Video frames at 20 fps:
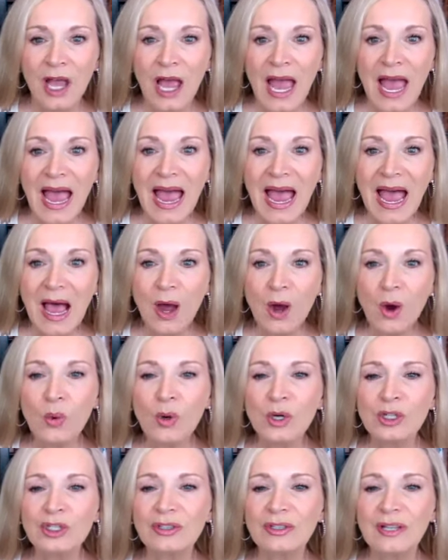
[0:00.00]
How
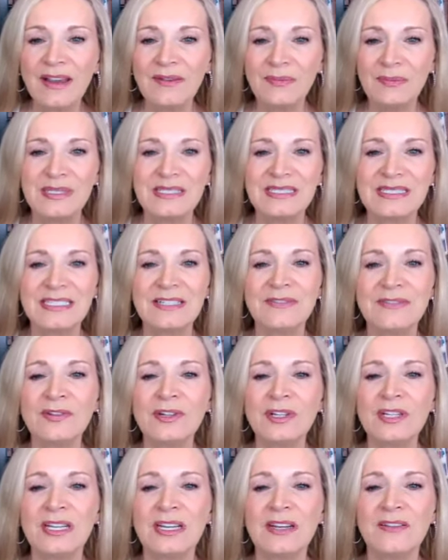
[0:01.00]
would your life be
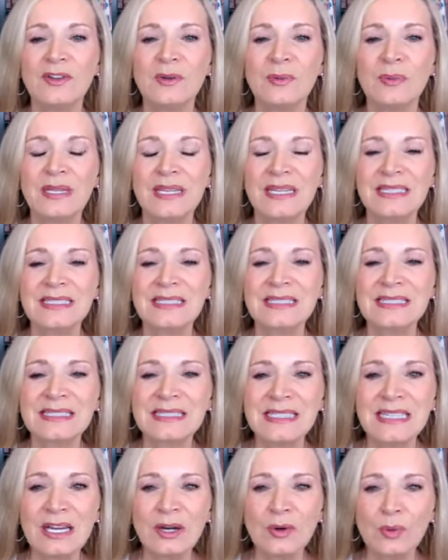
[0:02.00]
different if you began to
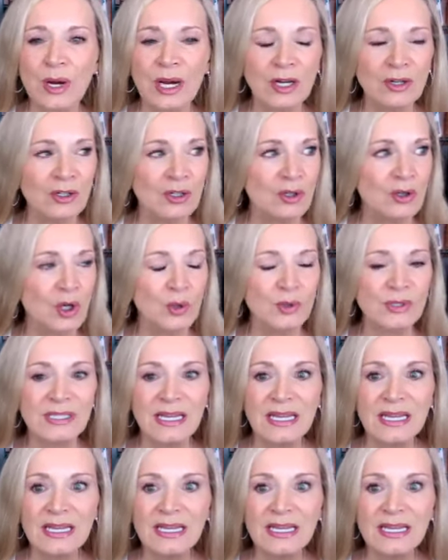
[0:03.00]
see around you those